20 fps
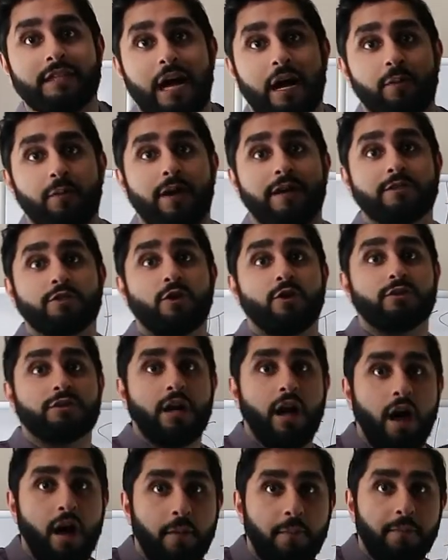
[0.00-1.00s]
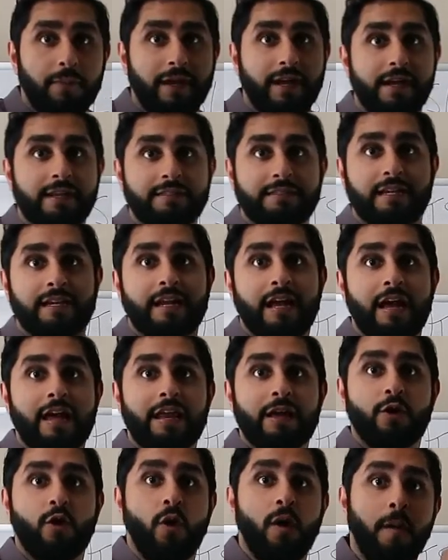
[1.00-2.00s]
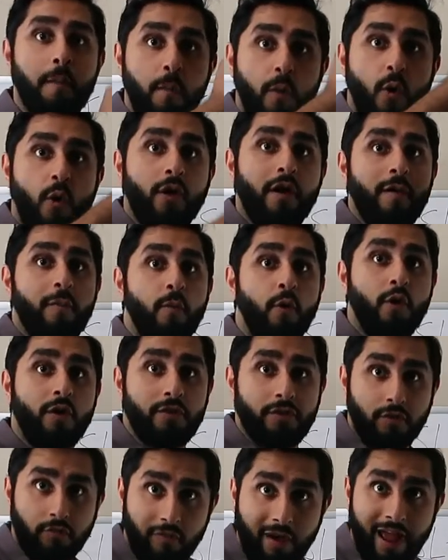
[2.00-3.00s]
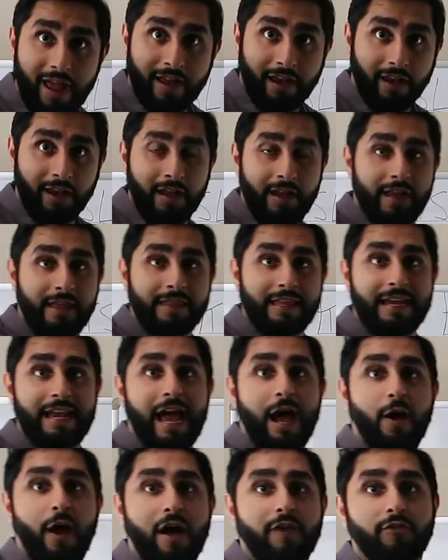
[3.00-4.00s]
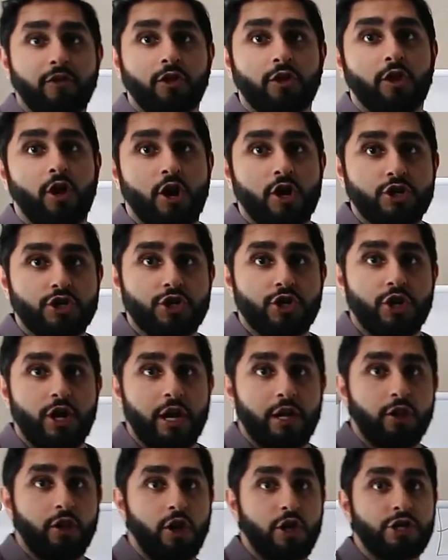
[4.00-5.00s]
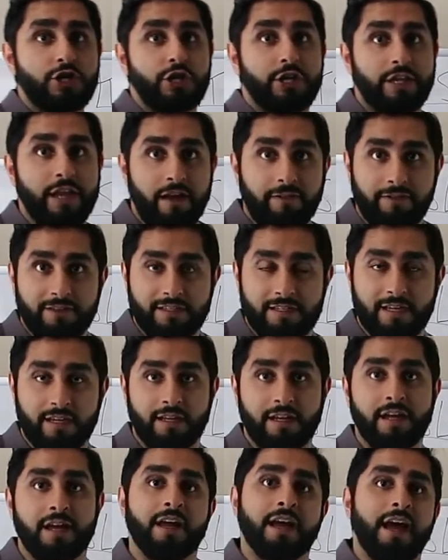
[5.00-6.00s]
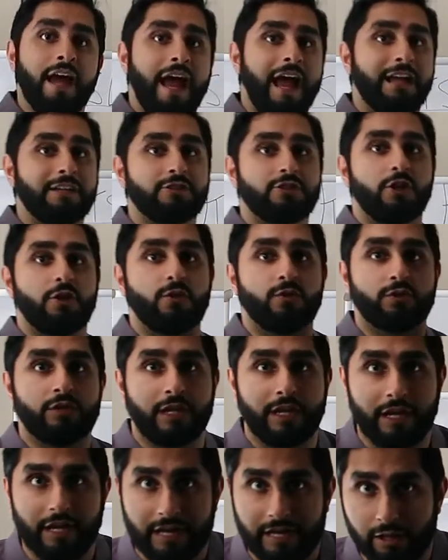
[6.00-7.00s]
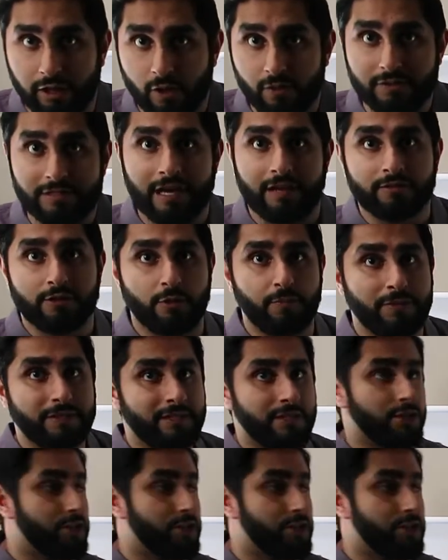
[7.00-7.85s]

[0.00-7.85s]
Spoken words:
when the stock price goes up because they're going more and more in the red. They now have a larger and larger deficit. And so they close out their